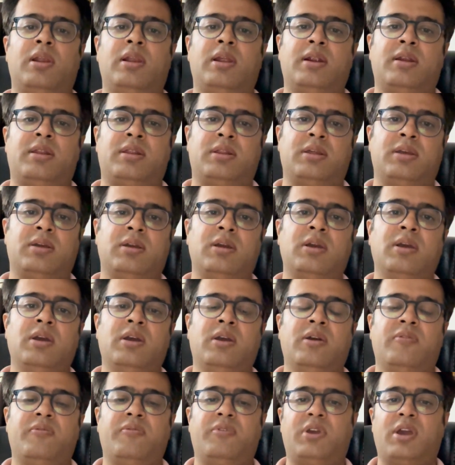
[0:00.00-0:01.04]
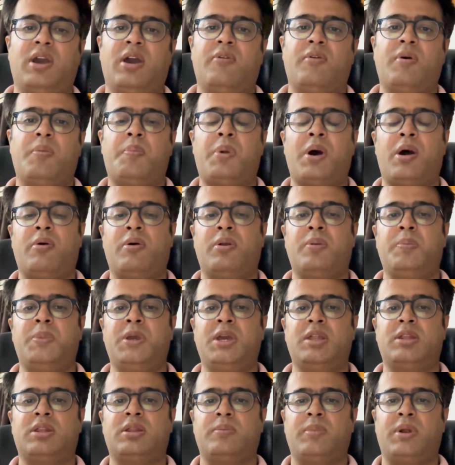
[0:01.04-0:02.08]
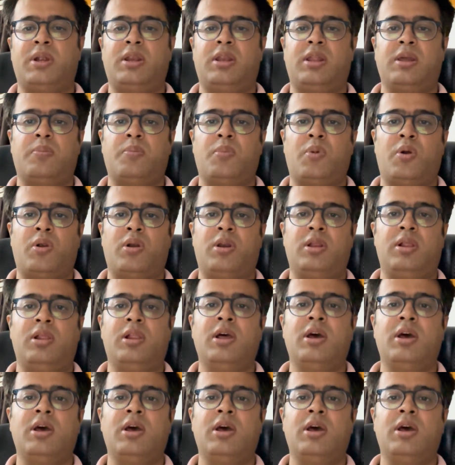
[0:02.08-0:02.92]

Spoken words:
let's say we have a Power BI semantic model,